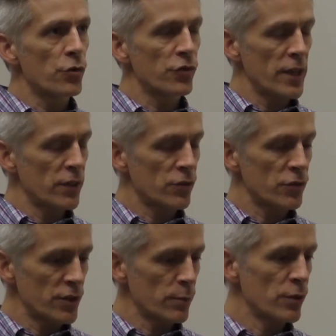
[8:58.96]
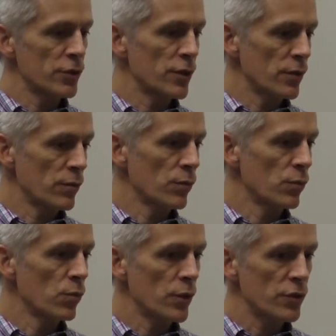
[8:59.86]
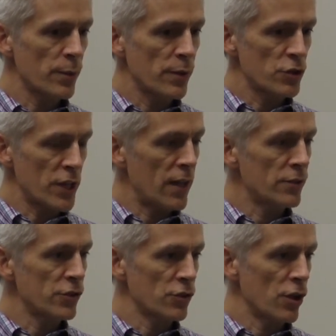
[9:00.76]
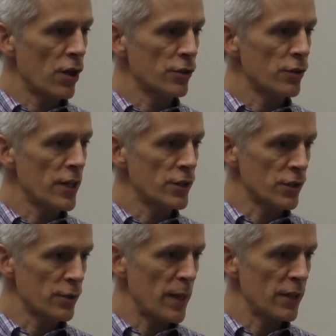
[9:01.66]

those things are similar to some of the challenges in long duration